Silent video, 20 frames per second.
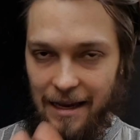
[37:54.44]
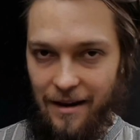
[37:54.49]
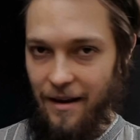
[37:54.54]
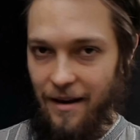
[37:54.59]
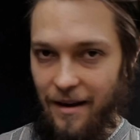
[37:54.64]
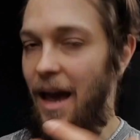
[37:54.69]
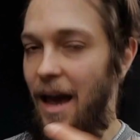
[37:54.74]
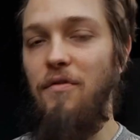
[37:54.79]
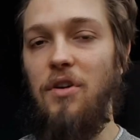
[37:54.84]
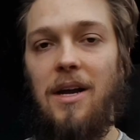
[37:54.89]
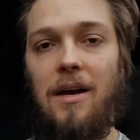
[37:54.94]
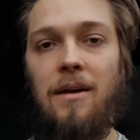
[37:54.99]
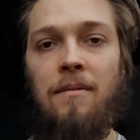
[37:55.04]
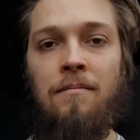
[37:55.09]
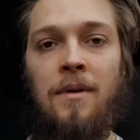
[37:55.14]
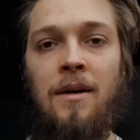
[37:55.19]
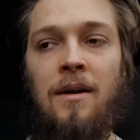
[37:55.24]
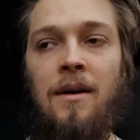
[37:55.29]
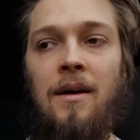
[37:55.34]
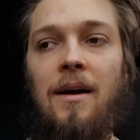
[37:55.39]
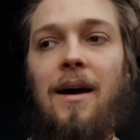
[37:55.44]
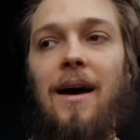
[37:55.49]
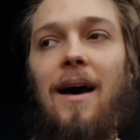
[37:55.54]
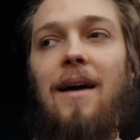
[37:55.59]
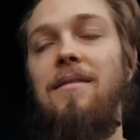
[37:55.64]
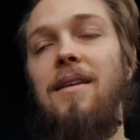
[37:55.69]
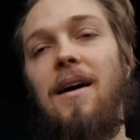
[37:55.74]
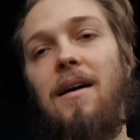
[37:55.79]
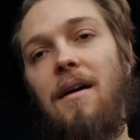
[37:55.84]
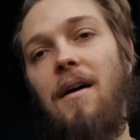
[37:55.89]
every day
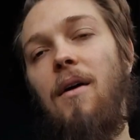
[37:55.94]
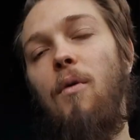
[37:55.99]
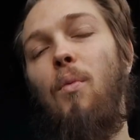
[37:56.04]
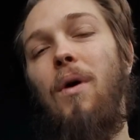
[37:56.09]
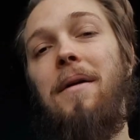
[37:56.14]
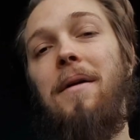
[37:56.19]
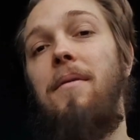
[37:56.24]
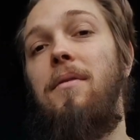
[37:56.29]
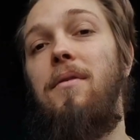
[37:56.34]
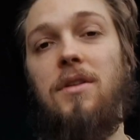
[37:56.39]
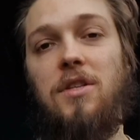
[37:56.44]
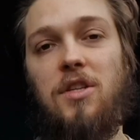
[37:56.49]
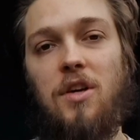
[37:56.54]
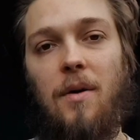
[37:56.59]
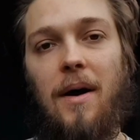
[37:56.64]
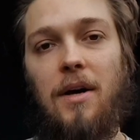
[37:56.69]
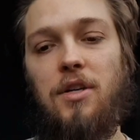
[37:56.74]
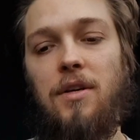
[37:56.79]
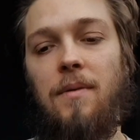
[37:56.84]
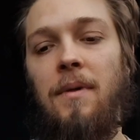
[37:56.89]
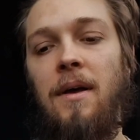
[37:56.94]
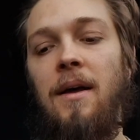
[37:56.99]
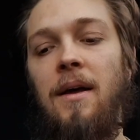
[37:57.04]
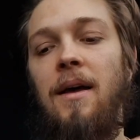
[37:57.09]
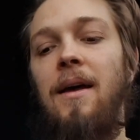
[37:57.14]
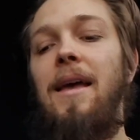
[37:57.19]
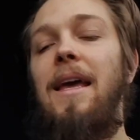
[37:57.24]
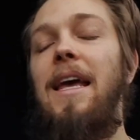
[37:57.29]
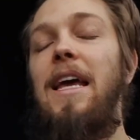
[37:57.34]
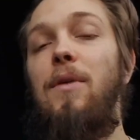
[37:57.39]
and the other one not so much,
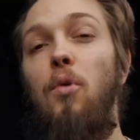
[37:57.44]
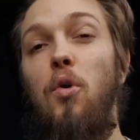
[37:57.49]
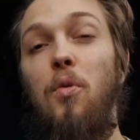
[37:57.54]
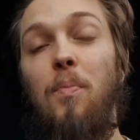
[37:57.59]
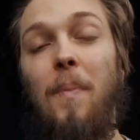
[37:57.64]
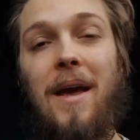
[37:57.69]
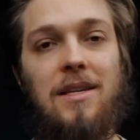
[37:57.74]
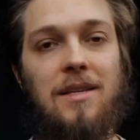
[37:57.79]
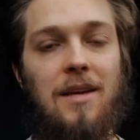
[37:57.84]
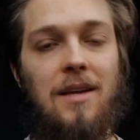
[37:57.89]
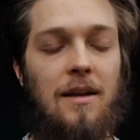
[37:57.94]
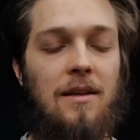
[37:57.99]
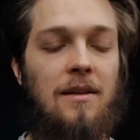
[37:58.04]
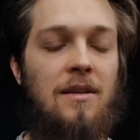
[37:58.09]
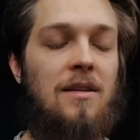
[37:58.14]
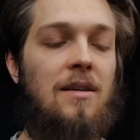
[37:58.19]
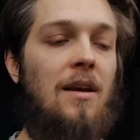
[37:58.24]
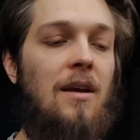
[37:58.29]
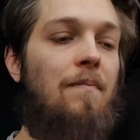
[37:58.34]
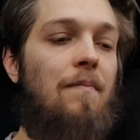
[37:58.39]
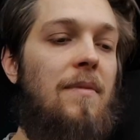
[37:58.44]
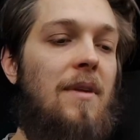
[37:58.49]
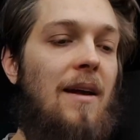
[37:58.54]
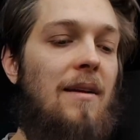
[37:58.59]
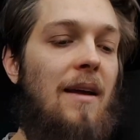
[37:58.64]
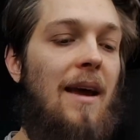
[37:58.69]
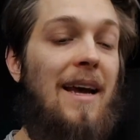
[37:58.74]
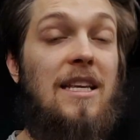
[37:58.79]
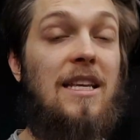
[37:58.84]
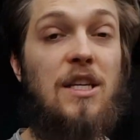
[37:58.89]
it would make sense that
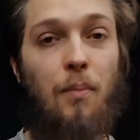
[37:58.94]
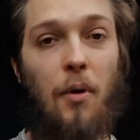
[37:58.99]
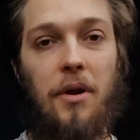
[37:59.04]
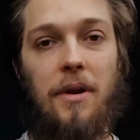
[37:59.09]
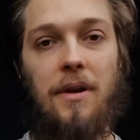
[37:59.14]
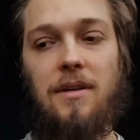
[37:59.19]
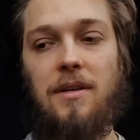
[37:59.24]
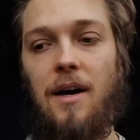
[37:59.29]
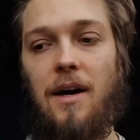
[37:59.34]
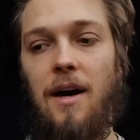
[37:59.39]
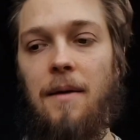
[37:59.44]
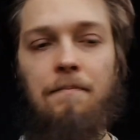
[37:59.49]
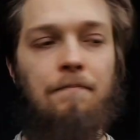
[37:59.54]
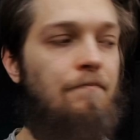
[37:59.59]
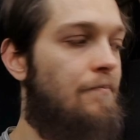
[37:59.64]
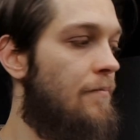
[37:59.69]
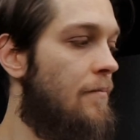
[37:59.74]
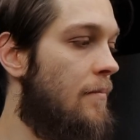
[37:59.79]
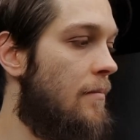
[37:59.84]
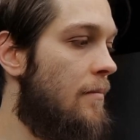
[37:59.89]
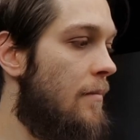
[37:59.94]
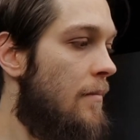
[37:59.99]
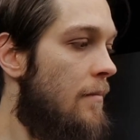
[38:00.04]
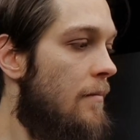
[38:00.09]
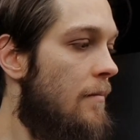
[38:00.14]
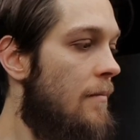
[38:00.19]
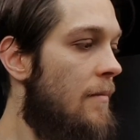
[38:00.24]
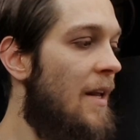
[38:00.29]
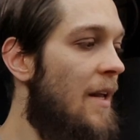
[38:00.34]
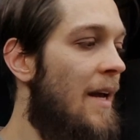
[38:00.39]
at this point in time,
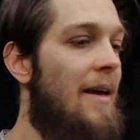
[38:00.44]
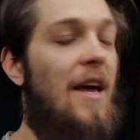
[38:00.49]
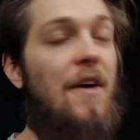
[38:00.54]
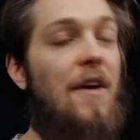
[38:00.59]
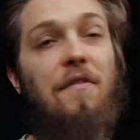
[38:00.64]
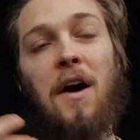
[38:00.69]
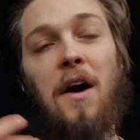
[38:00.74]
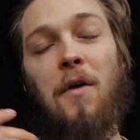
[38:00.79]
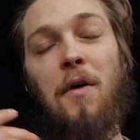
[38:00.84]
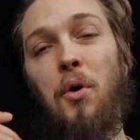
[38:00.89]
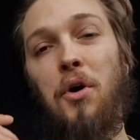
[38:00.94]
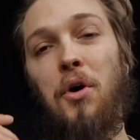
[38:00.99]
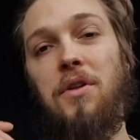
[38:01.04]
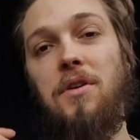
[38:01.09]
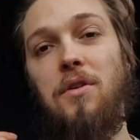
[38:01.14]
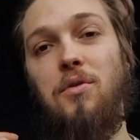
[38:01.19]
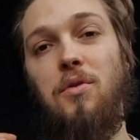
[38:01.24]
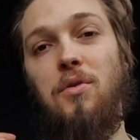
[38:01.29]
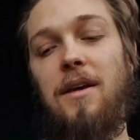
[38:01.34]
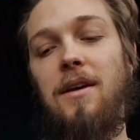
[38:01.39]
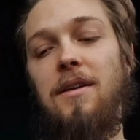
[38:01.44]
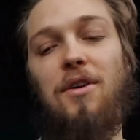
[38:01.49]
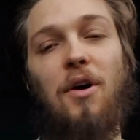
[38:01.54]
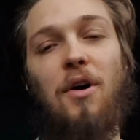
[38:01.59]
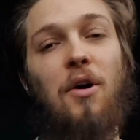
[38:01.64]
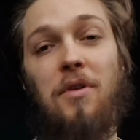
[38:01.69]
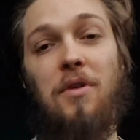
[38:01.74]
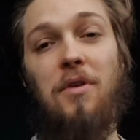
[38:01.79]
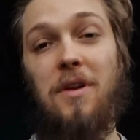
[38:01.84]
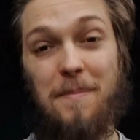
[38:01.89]
if I want to eat
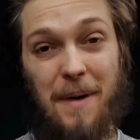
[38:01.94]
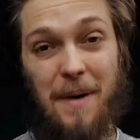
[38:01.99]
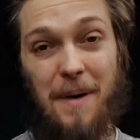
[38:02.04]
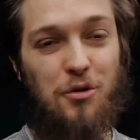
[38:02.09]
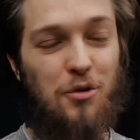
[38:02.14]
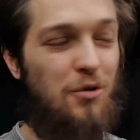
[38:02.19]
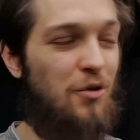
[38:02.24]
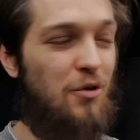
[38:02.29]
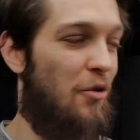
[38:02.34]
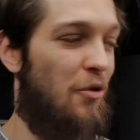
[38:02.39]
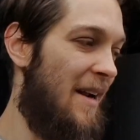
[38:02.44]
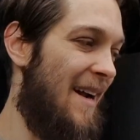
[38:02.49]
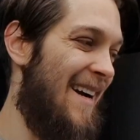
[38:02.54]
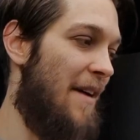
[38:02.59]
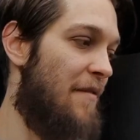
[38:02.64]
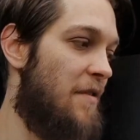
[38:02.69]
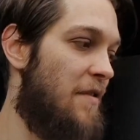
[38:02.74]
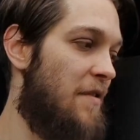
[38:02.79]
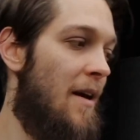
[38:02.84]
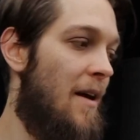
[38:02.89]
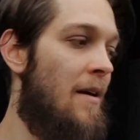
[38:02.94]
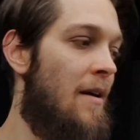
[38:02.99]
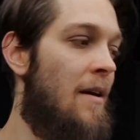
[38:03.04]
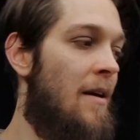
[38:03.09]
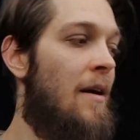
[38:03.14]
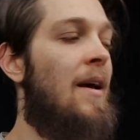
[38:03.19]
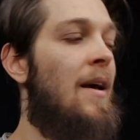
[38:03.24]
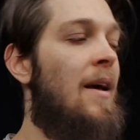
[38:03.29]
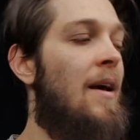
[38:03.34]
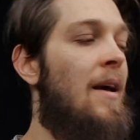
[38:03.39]
only powder during a given day,
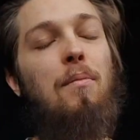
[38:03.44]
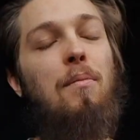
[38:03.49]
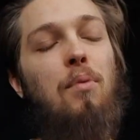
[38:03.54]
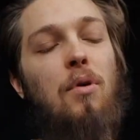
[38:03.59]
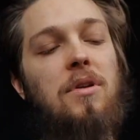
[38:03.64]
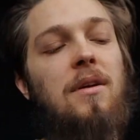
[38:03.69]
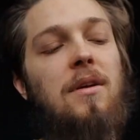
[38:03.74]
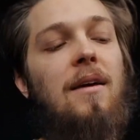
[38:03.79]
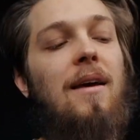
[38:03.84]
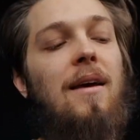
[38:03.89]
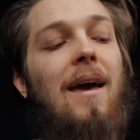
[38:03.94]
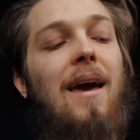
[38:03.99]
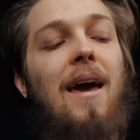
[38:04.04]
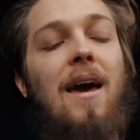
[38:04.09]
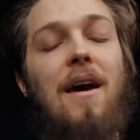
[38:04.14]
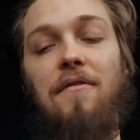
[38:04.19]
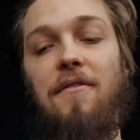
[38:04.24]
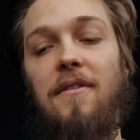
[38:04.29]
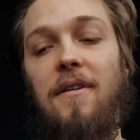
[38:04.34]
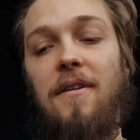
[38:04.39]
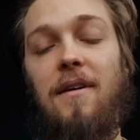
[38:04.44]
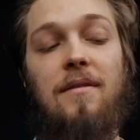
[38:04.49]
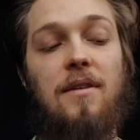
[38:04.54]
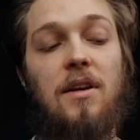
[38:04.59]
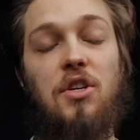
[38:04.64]
I would have this